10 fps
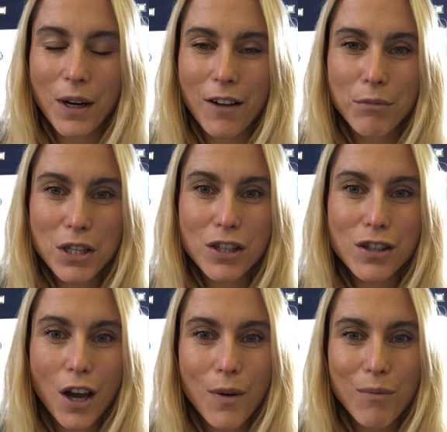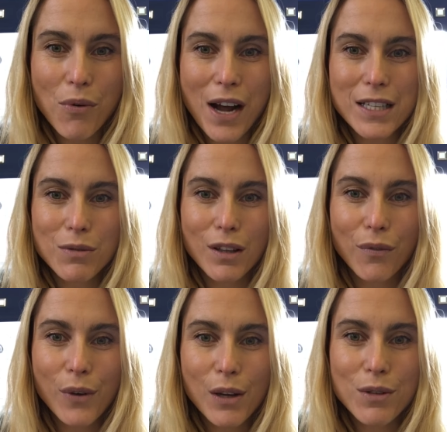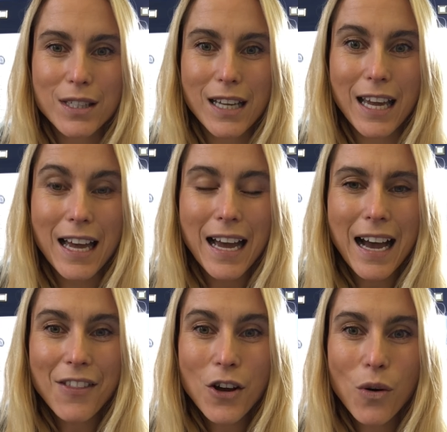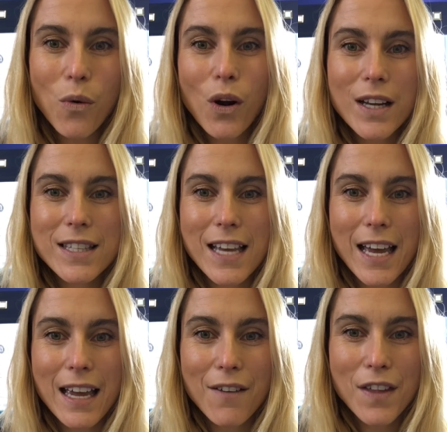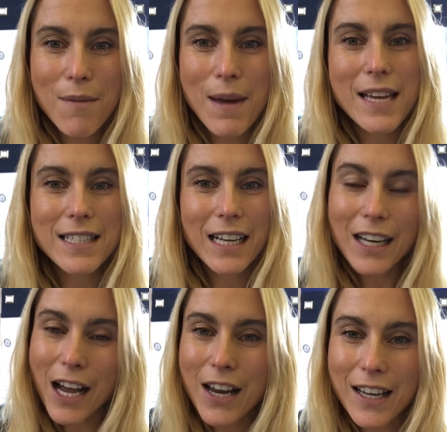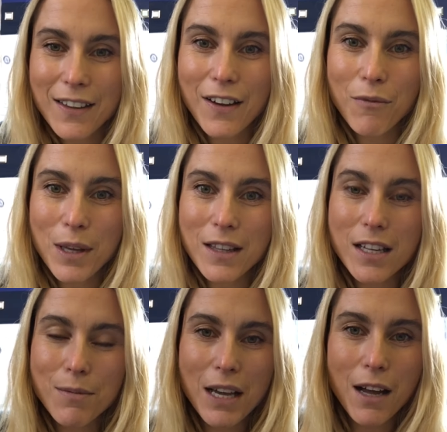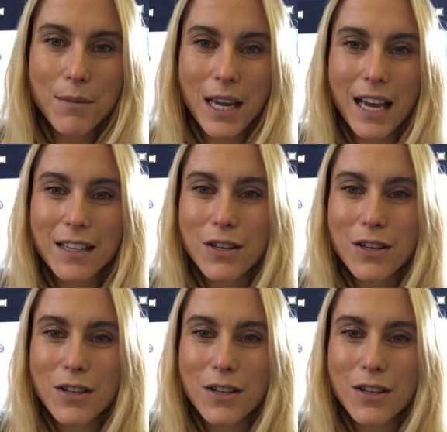and I've been so impressed with the frequency and the quality of the amazing learning that's been coming in.